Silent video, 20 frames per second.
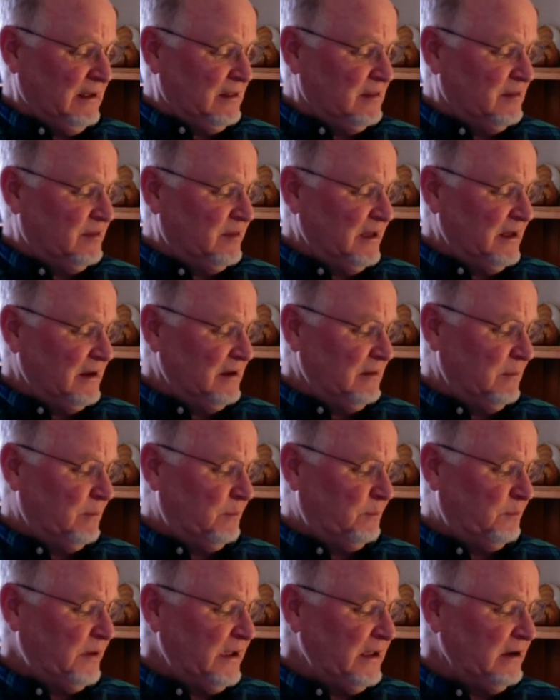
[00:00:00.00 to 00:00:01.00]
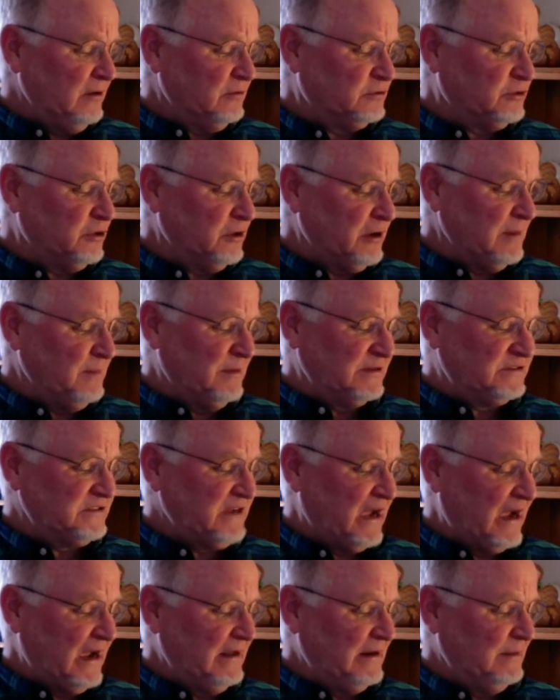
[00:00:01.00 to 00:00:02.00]
Then Peter took him
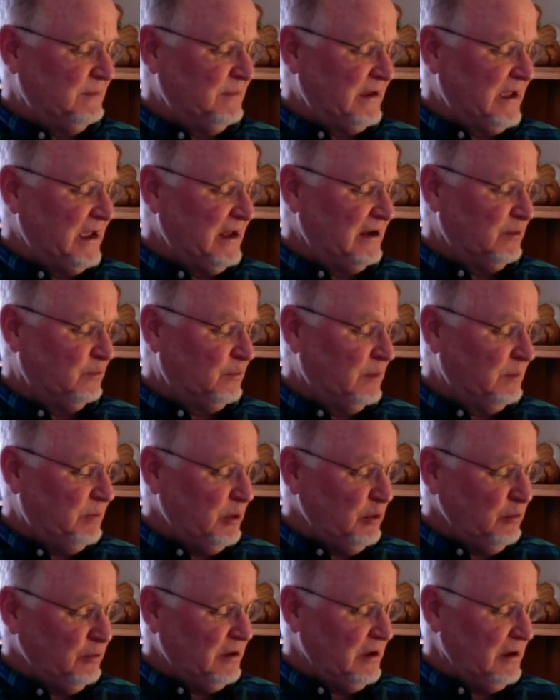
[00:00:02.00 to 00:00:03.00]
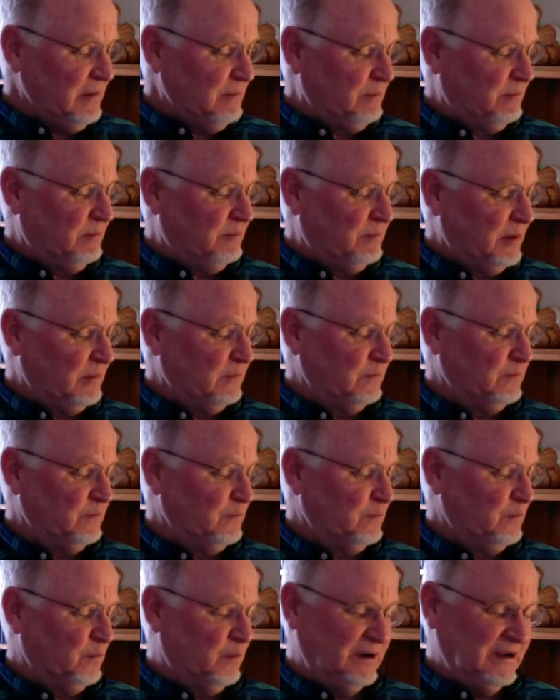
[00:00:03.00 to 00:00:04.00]
aside and began to rebuke him. But
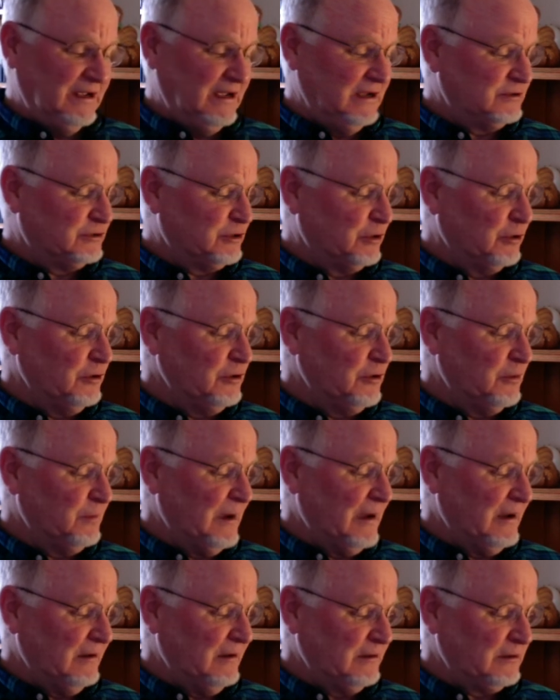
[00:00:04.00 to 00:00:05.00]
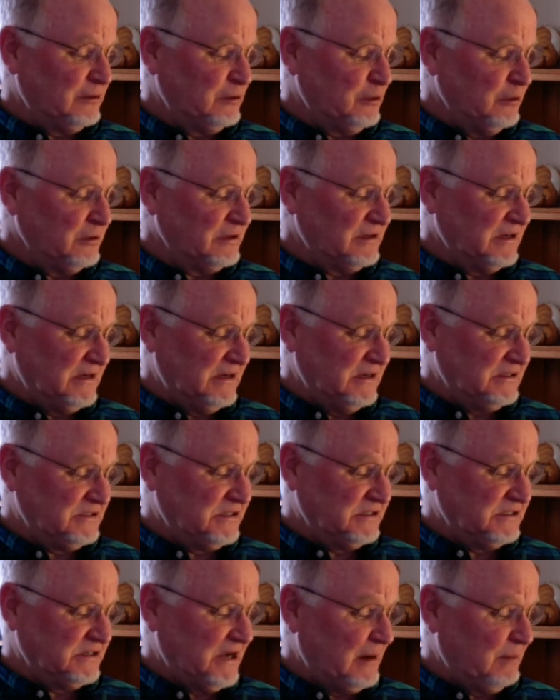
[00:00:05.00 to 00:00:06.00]
when he had turned around and looked at his
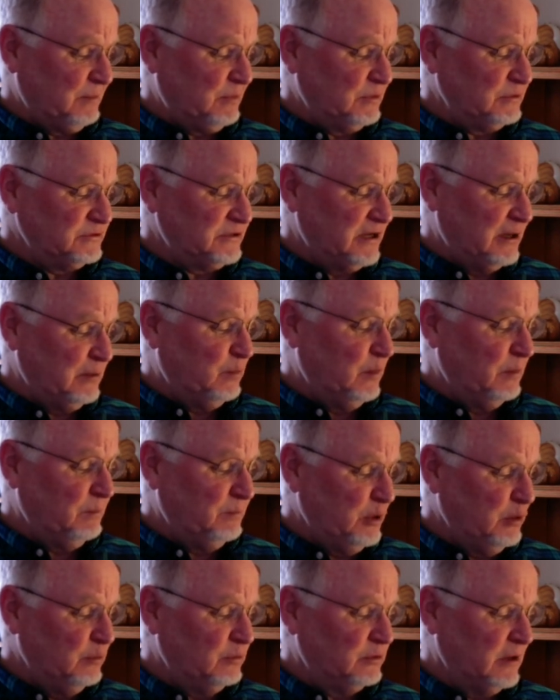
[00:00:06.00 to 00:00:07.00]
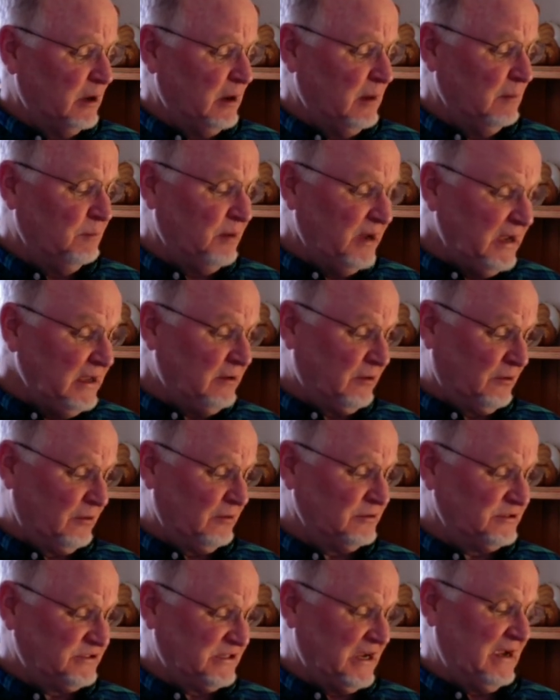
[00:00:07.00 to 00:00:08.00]
disciples, he rebuked Peter,
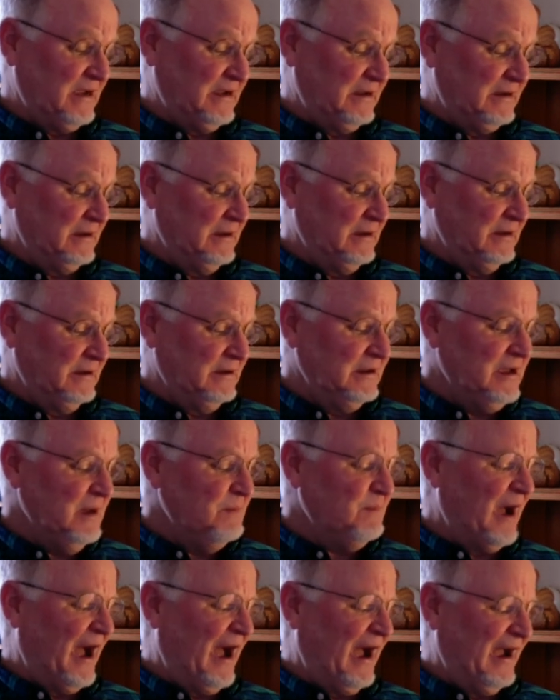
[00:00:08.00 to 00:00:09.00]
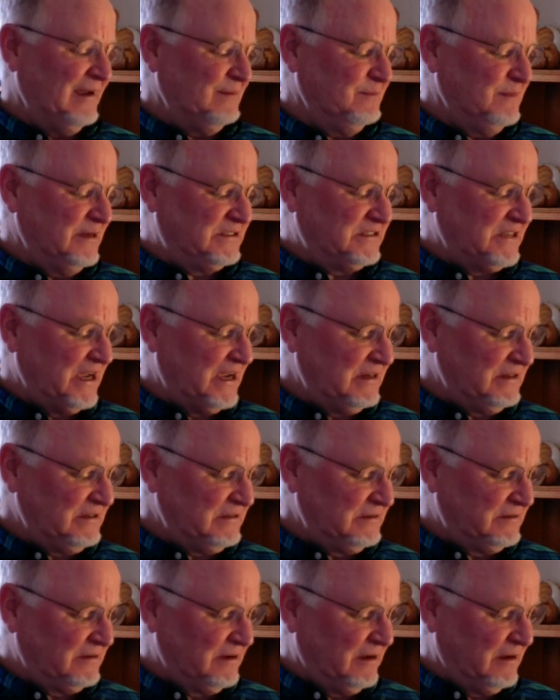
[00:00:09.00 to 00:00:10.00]
saying, "Get behind me,
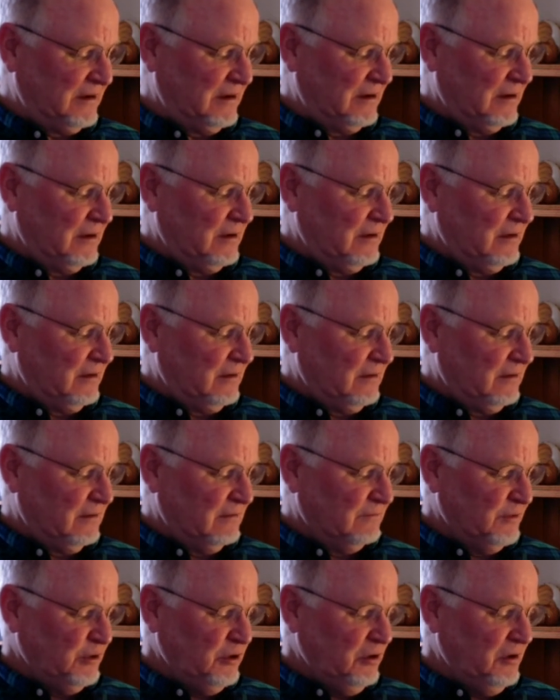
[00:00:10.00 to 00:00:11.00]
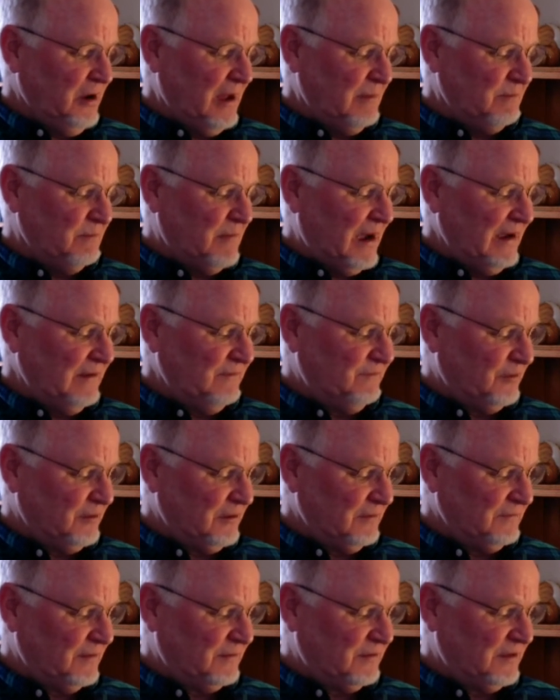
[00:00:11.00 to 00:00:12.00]
Satan, for you're not mindful
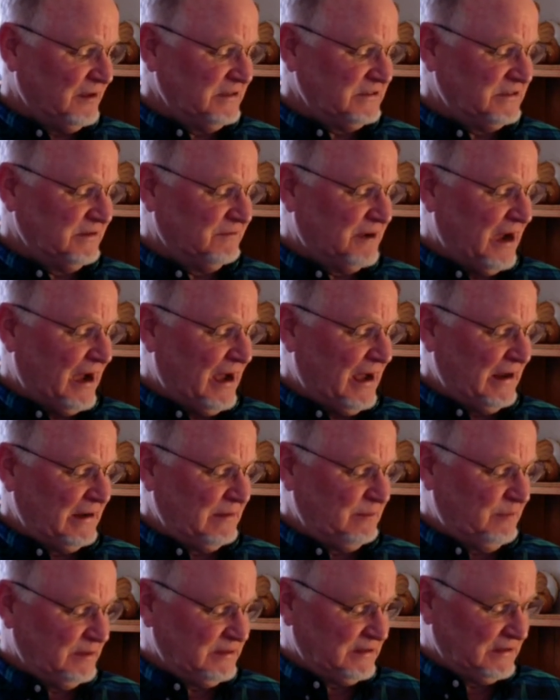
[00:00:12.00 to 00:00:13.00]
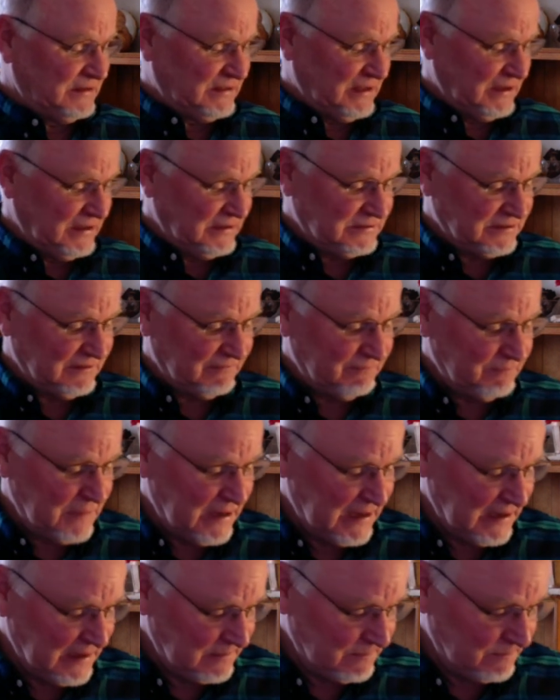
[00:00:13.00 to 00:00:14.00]
of the things of God, but the things of
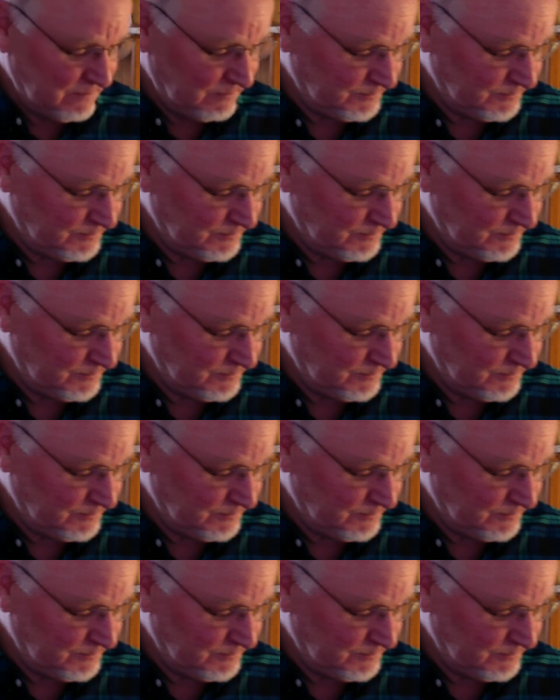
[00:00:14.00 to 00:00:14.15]
men."